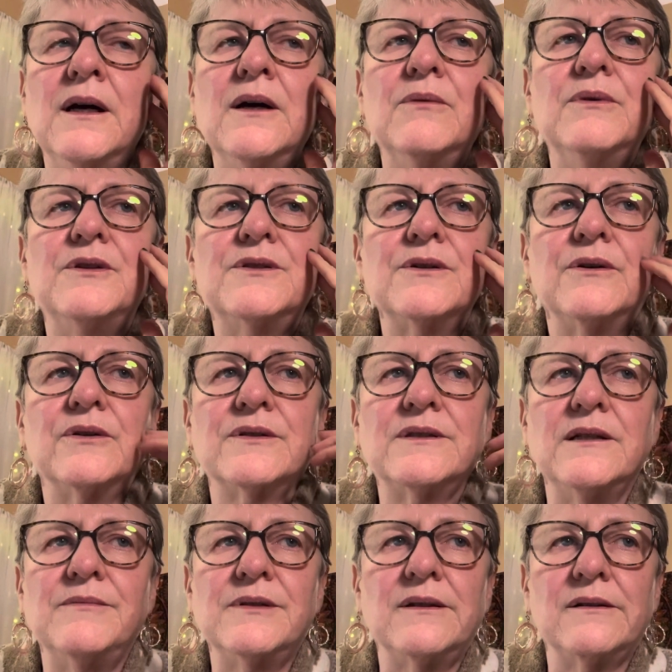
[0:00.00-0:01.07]
which all
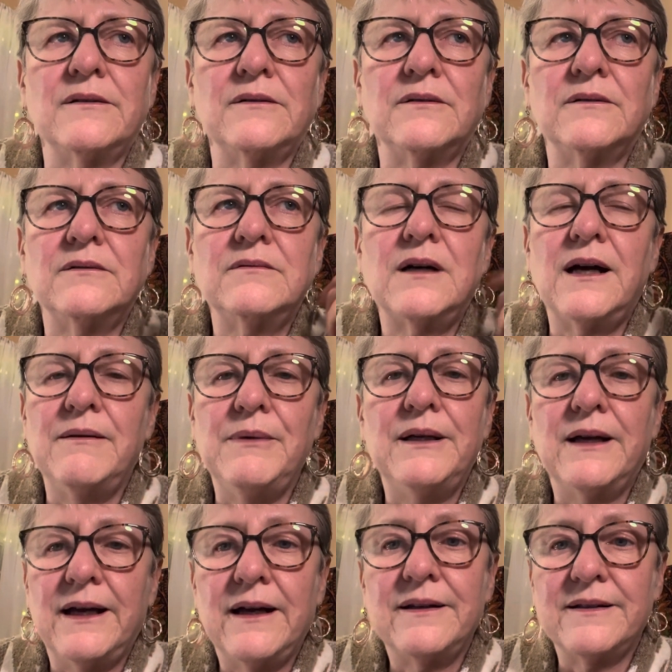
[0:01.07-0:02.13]
seems a little, I mean,
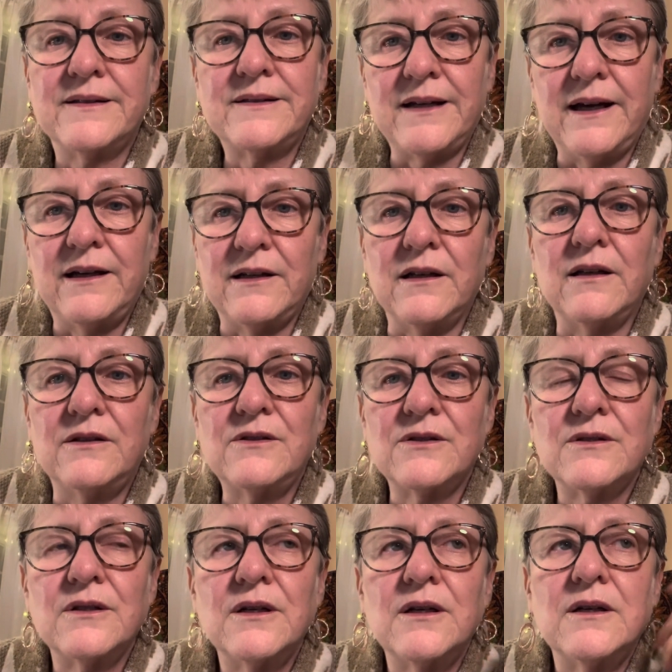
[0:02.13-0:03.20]
I understand it,
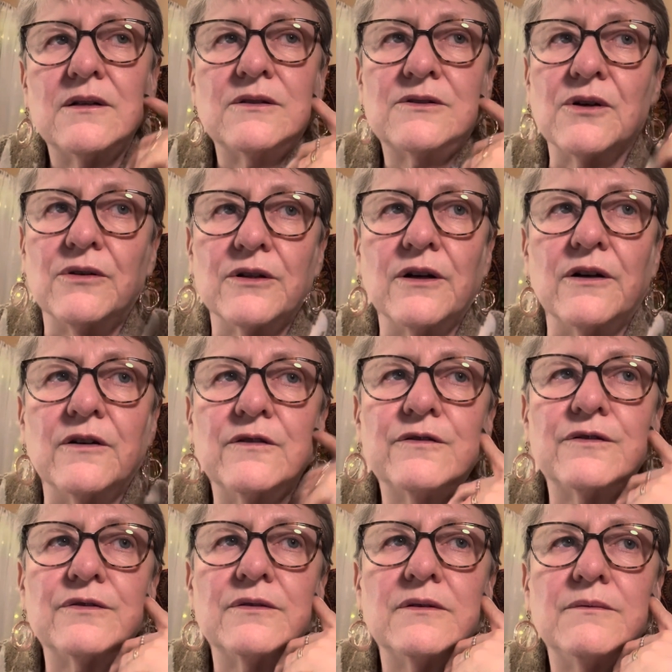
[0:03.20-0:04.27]
sort
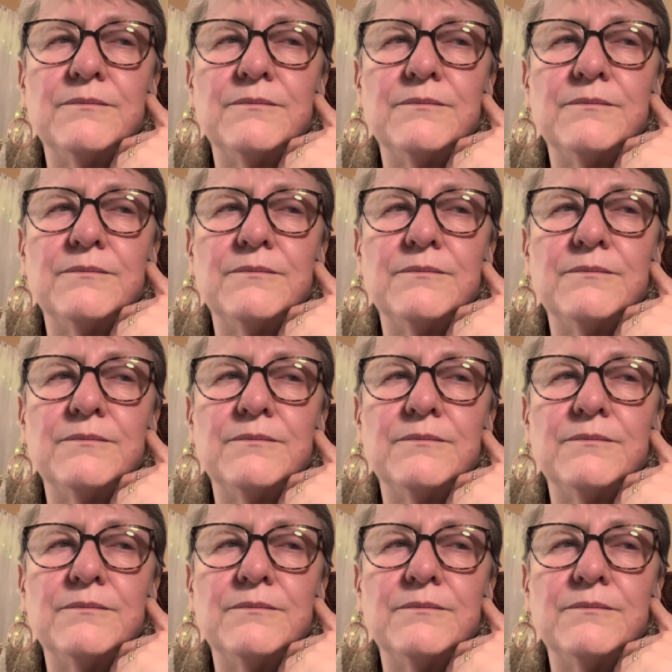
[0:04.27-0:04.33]
of.